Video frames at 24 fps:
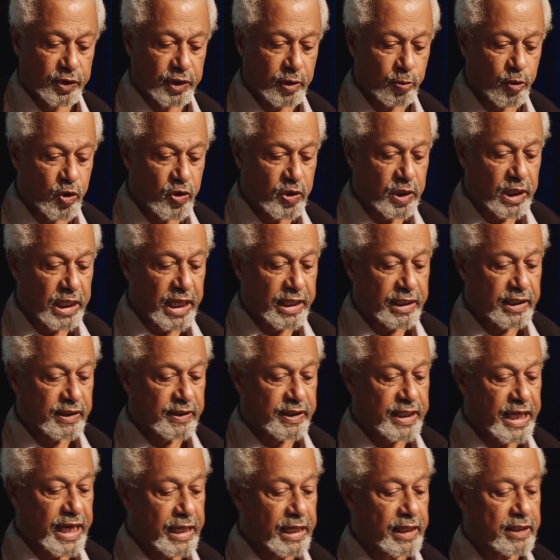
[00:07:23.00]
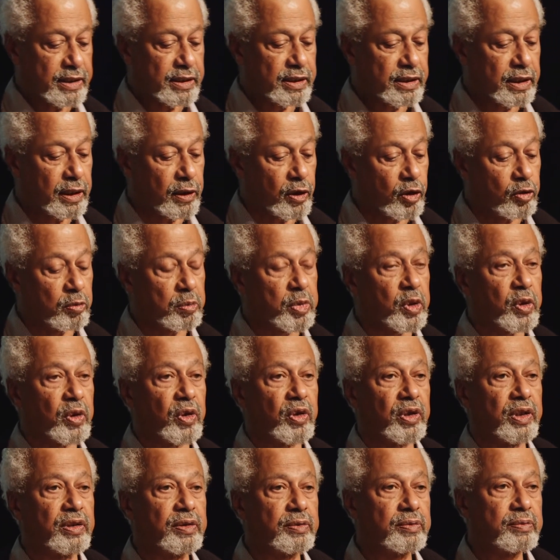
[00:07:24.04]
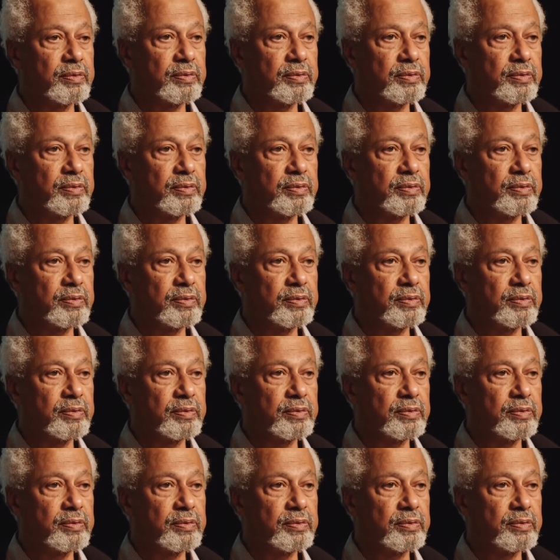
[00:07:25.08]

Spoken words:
with the mutilated sailors still on board.